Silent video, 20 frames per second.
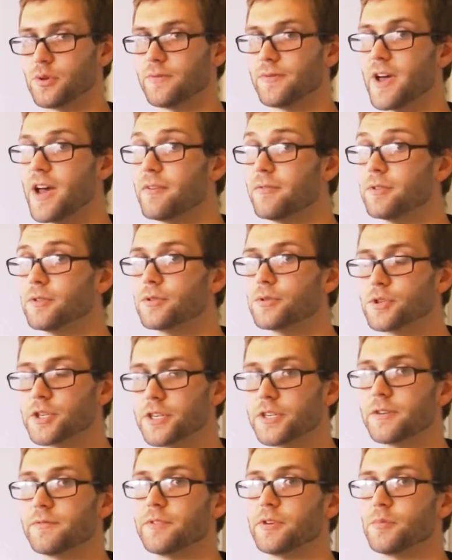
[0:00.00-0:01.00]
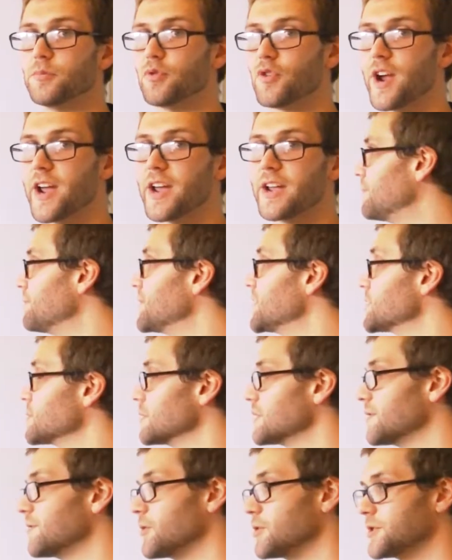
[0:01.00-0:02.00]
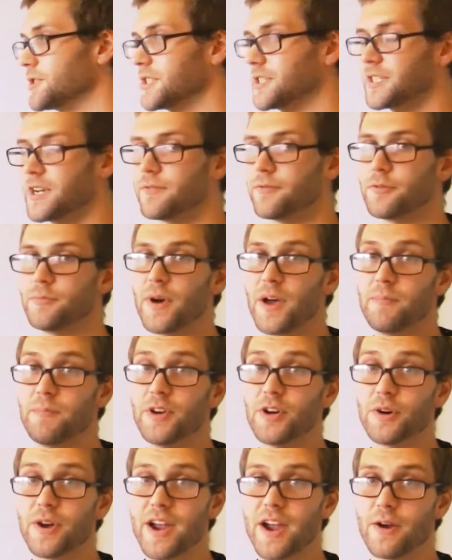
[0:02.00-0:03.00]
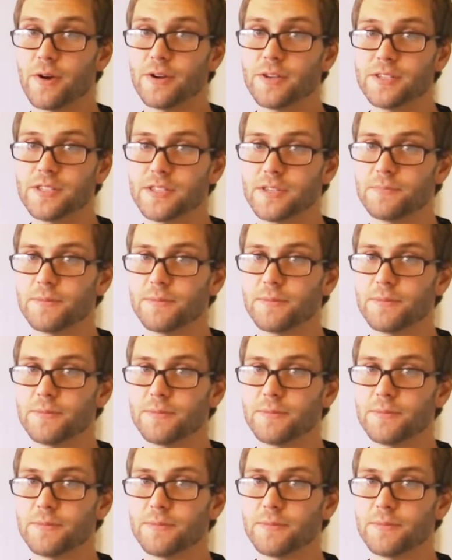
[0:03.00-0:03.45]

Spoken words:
of evolution of your brain. This was first discovered by Bill Harris.